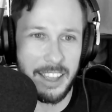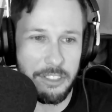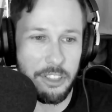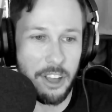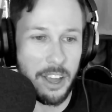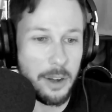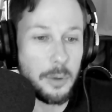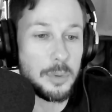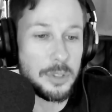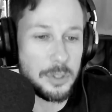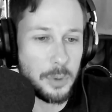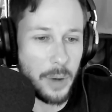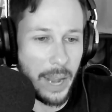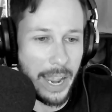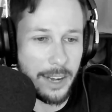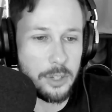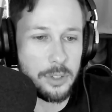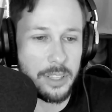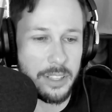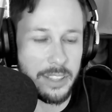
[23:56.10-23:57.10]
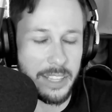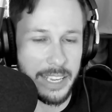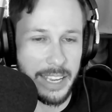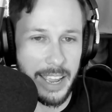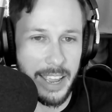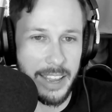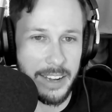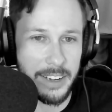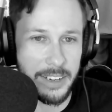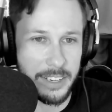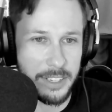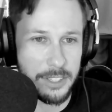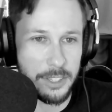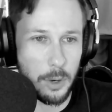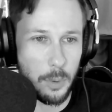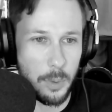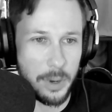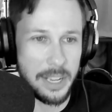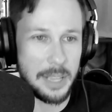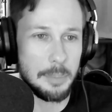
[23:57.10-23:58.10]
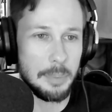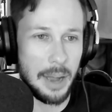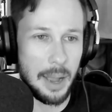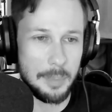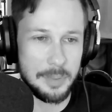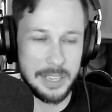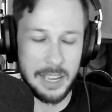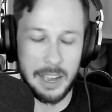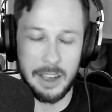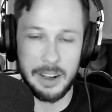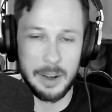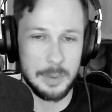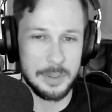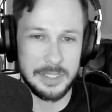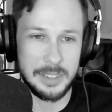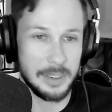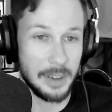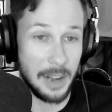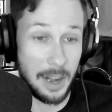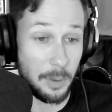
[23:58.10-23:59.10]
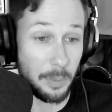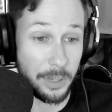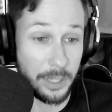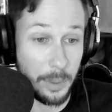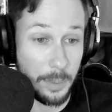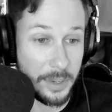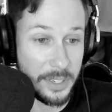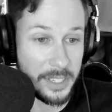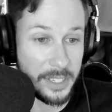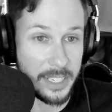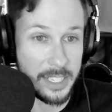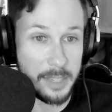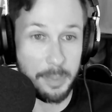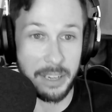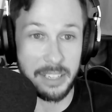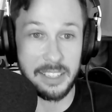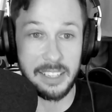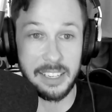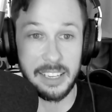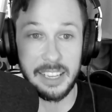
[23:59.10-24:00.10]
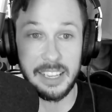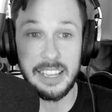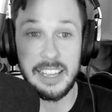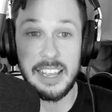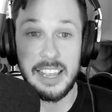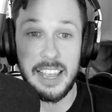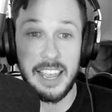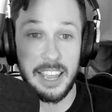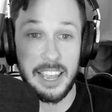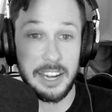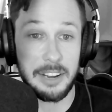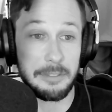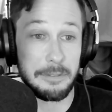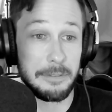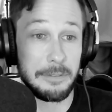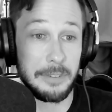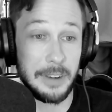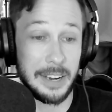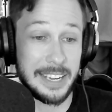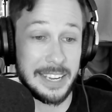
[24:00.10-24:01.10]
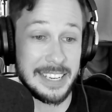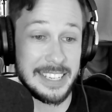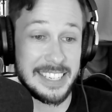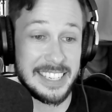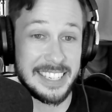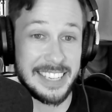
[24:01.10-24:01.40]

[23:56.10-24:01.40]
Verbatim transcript: I thought it was actually the end, and so when he pops out, I wasn't I really wasn't expecting it, and it fucking